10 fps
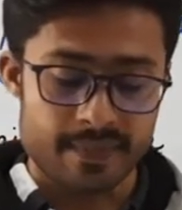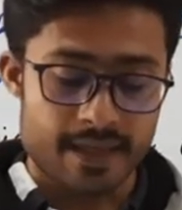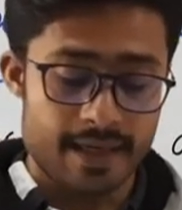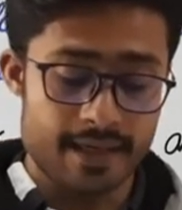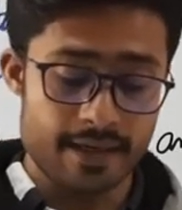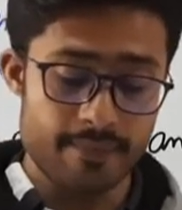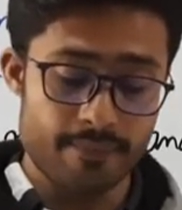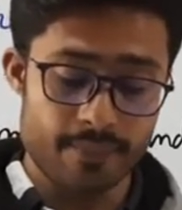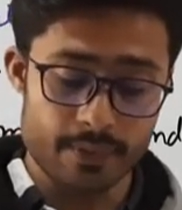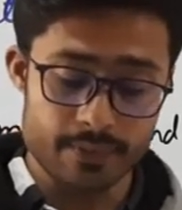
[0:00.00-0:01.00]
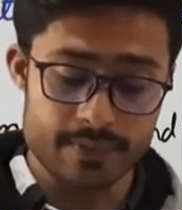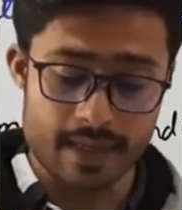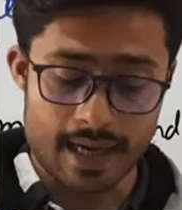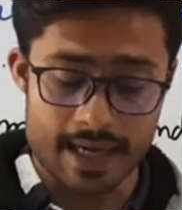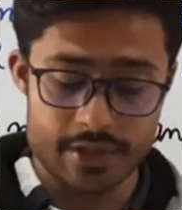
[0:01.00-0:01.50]
It improves
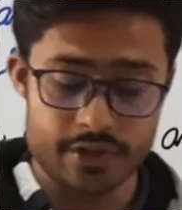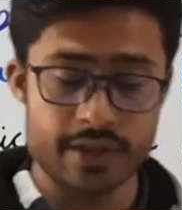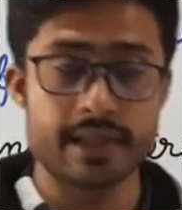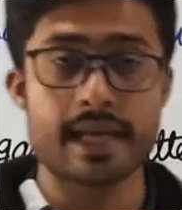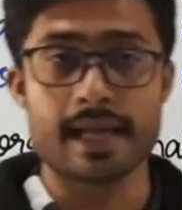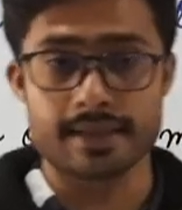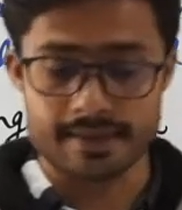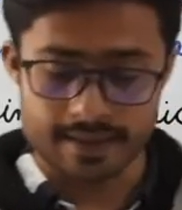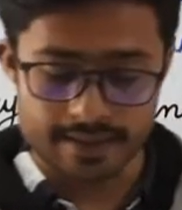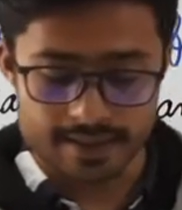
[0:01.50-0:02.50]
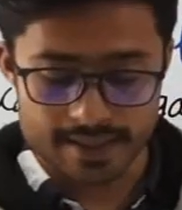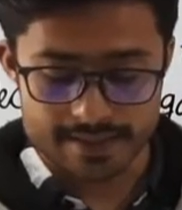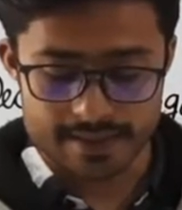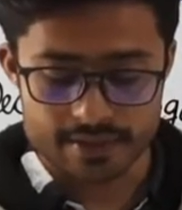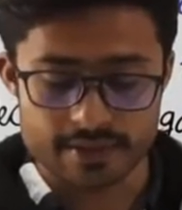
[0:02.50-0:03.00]
hygiene and
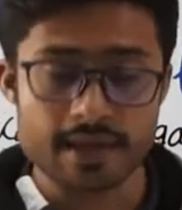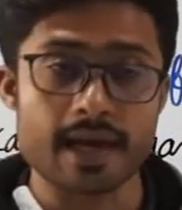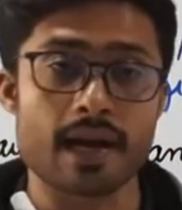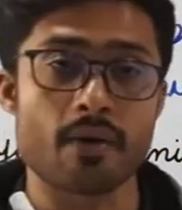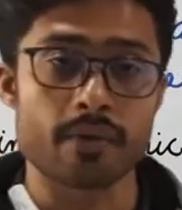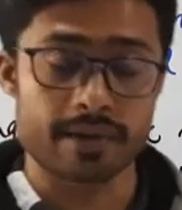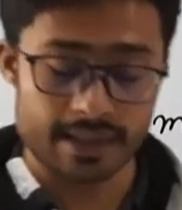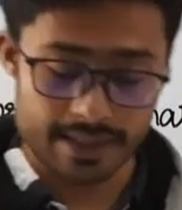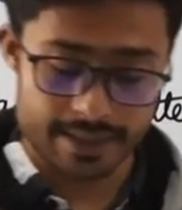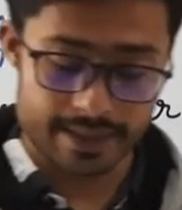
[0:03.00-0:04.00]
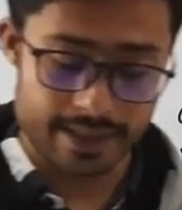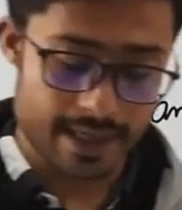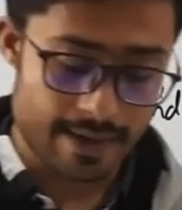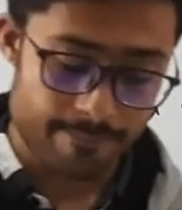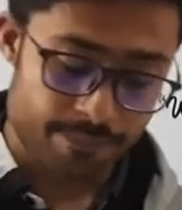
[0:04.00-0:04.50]
sanitization around the
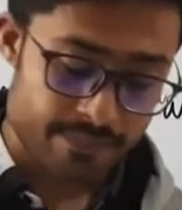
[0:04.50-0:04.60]
area.